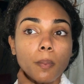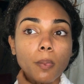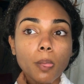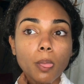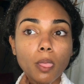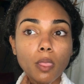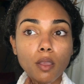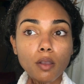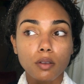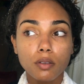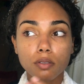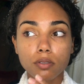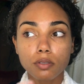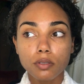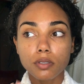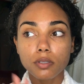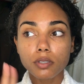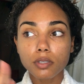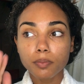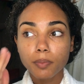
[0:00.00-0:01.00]
So
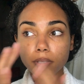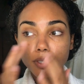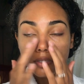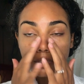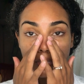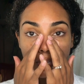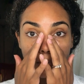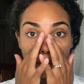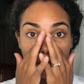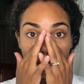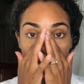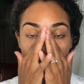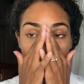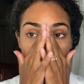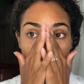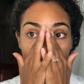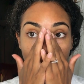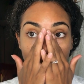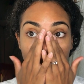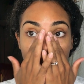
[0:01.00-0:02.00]
just spend time on
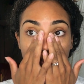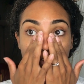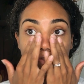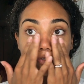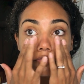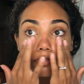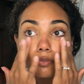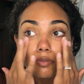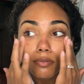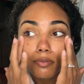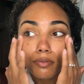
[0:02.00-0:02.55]
yourself.